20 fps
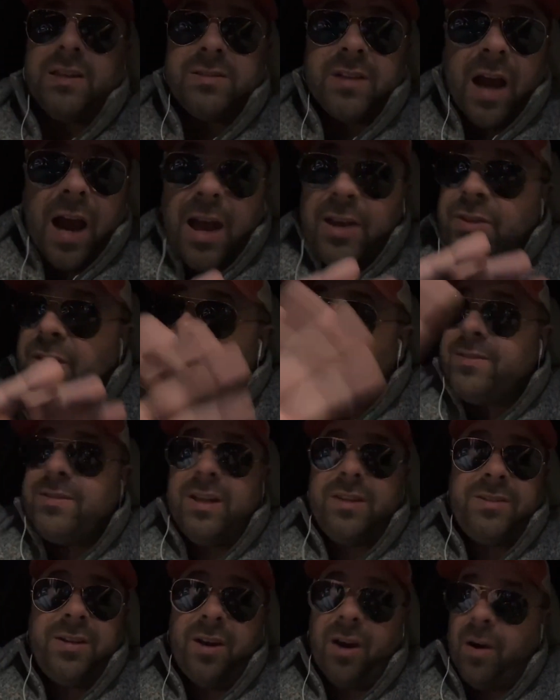to say this, I thought
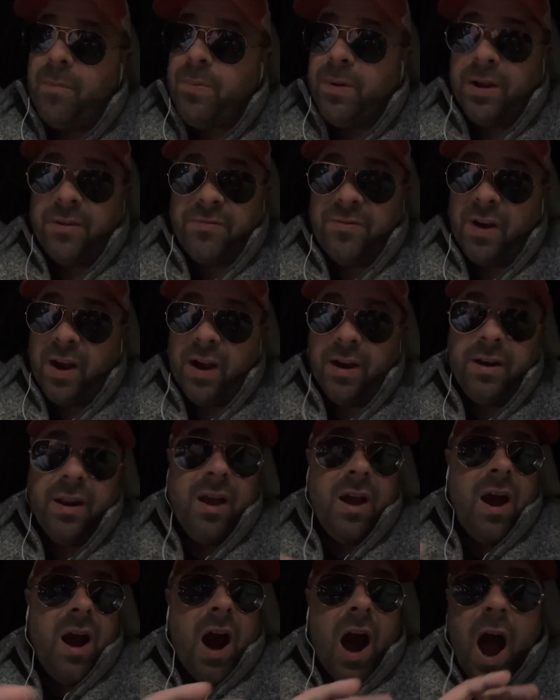DTR played fine.
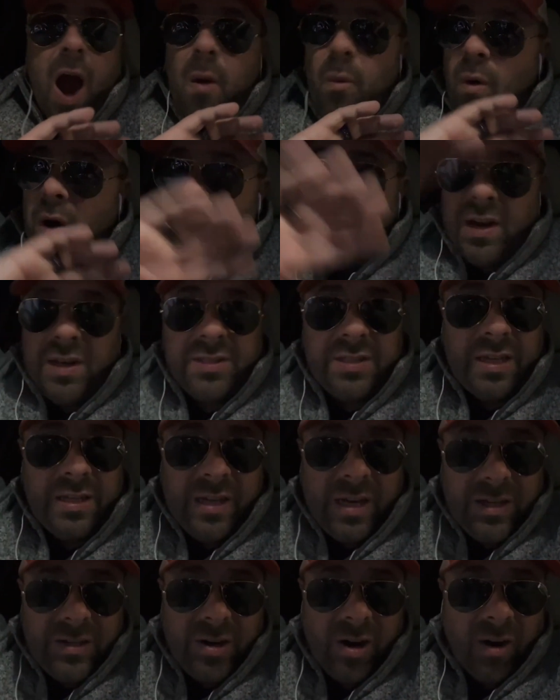I wanted to see
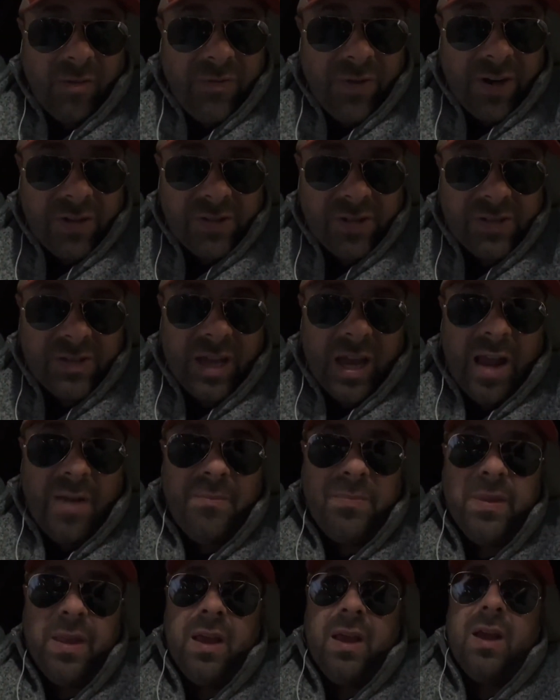DTR finish this
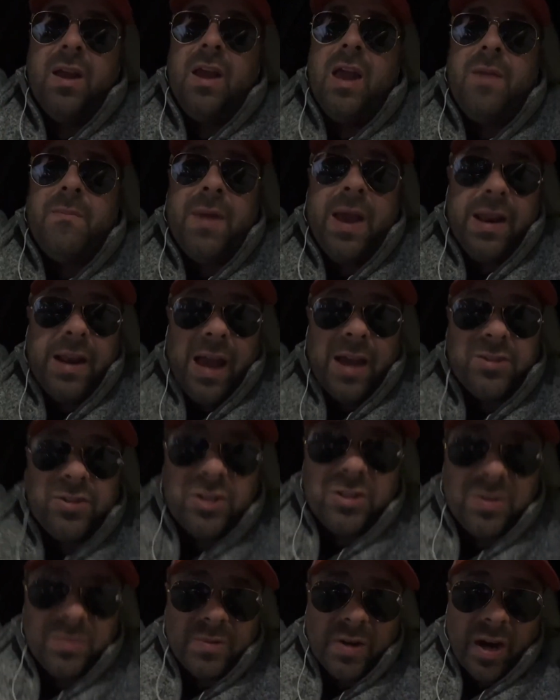game. He made
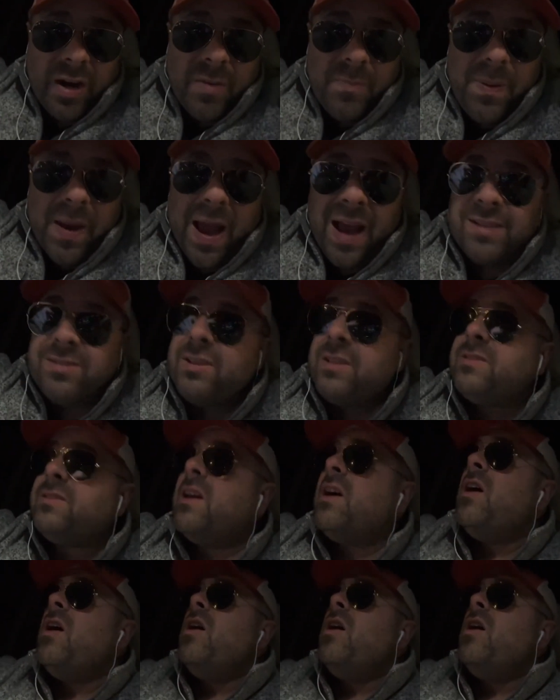actually some gutted passes